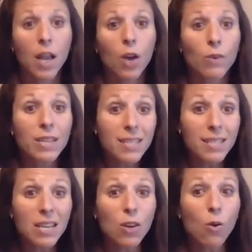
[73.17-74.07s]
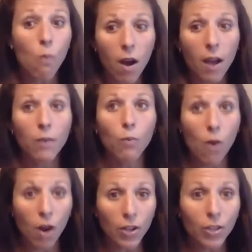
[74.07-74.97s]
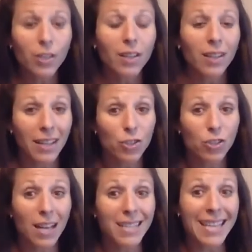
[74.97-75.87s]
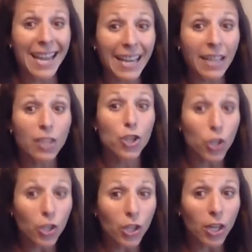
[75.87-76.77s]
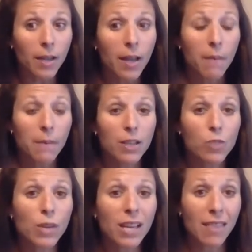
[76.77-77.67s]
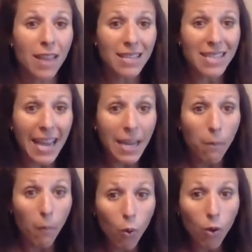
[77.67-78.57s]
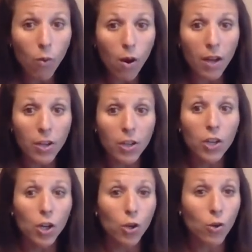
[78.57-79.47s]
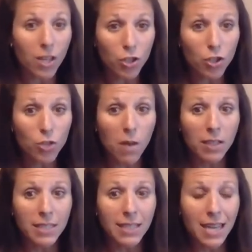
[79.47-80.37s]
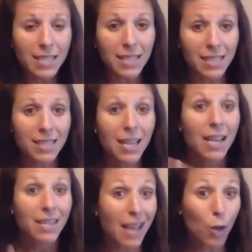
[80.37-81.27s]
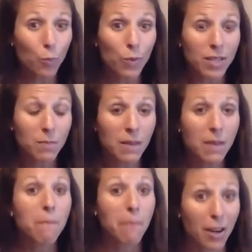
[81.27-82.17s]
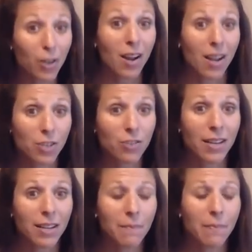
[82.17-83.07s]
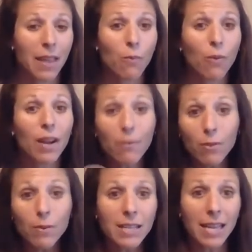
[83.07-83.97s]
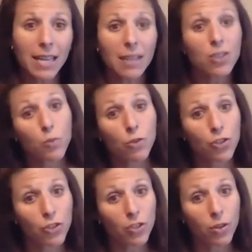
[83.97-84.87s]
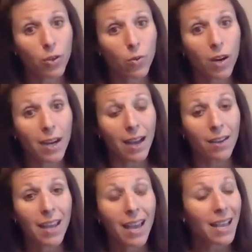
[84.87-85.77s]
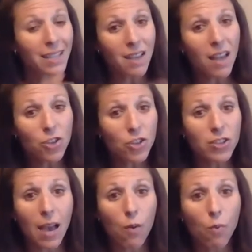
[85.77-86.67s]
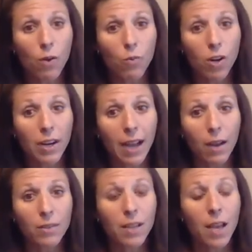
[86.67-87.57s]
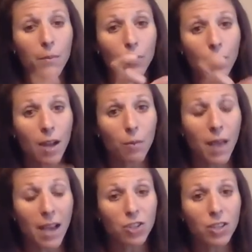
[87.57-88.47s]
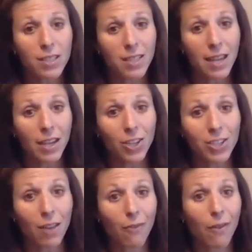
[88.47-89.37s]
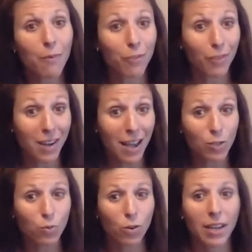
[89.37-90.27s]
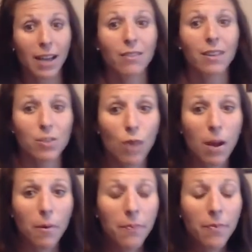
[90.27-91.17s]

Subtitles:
we still want water, electrolytes, and sugar, because we can then take more water across the small intestines to help us be better hydrated. And whenever we take in a sports drink during a workout, it's not just that one workout, but we're actually setting ourselves up for the next workout as well.